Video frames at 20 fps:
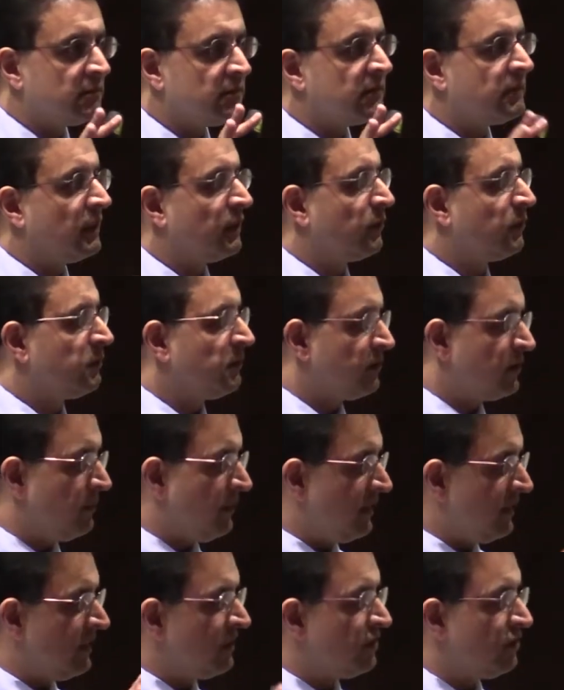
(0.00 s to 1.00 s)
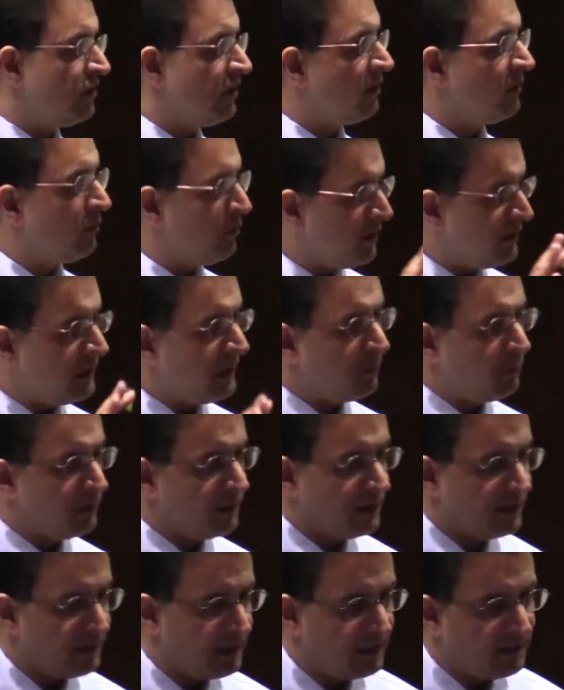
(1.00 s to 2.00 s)
that's supposed to be this year, one day we'll
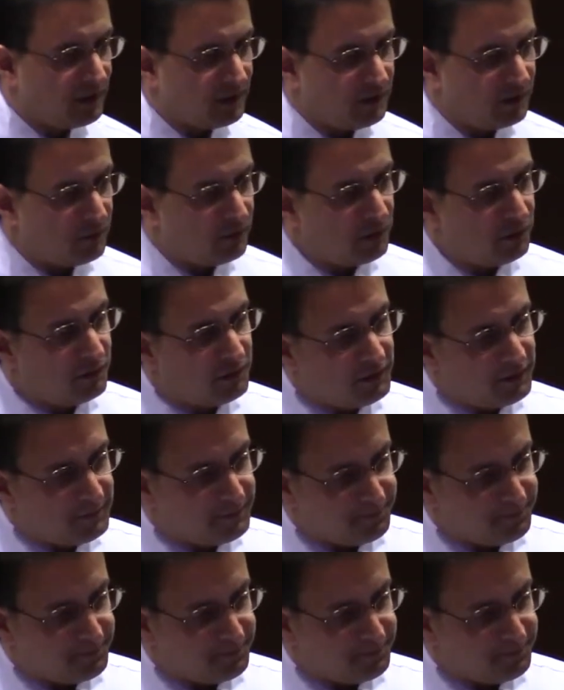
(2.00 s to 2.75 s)
get that on the road.